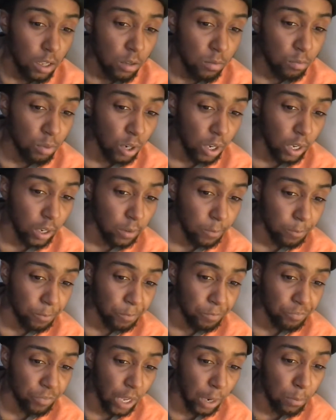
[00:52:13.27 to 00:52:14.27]
But
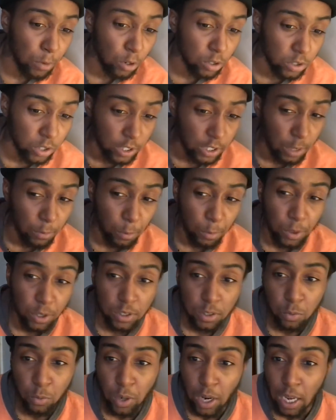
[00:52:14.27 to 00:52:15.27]
I'm also the type of
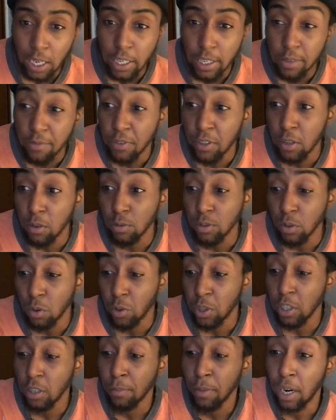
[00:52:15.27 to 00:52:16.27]
person where I leave videos
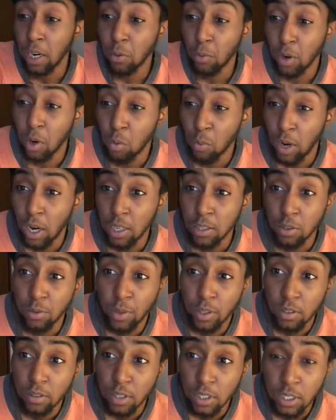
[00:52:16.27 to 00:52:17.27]
on in the background while I do
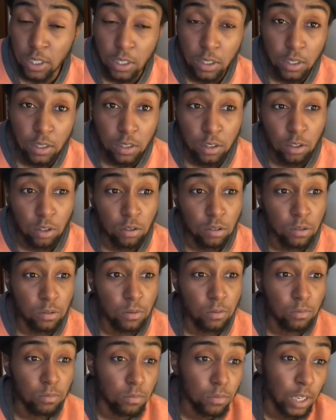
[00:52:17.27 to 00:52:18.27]
other things.
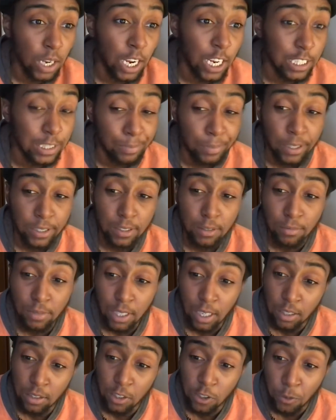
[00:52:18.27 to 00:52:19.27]
So I expect
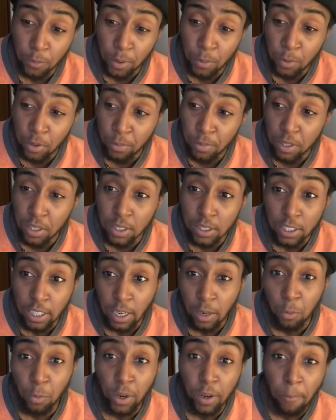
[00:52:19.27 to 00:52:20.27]
sometimes other people to be the
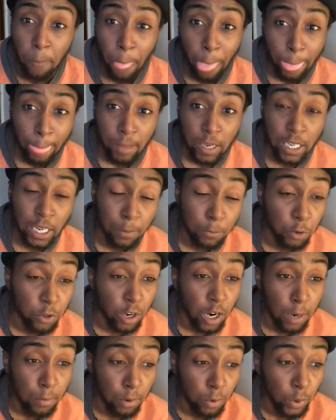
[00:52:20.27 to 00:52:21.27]
same way. And I'm going
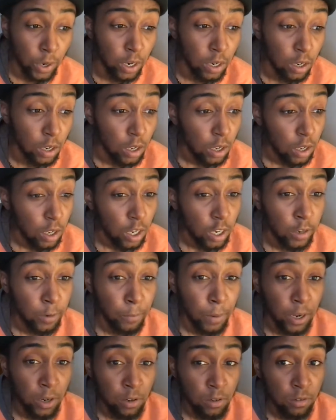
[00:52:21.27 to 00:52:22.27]
to operate in a
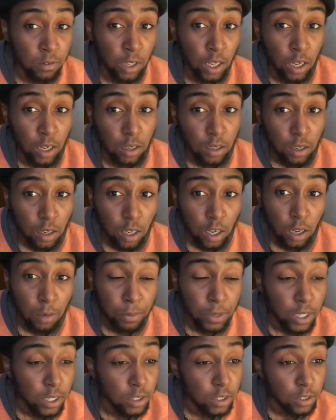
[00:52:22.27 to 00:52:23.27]
manner that
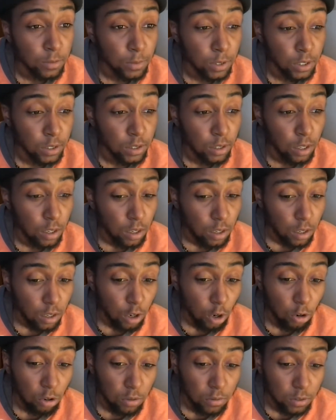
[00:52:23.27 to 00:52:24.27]
appeases me
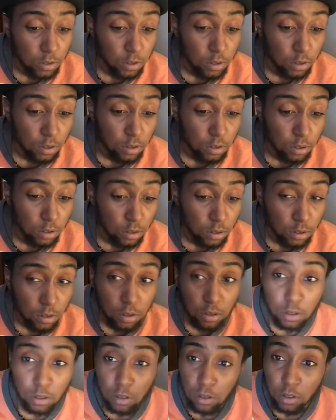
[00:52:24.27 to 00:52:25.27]
over
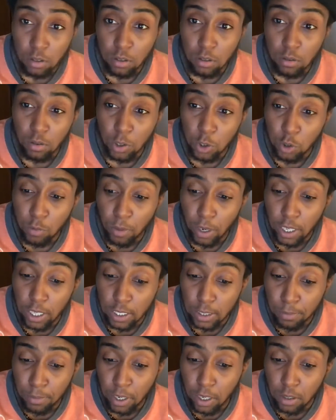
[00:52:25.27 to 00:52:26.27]
what you might
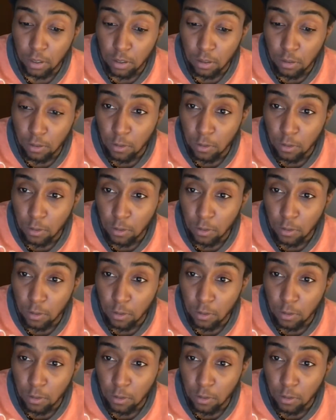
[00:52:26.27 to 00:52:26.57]
expect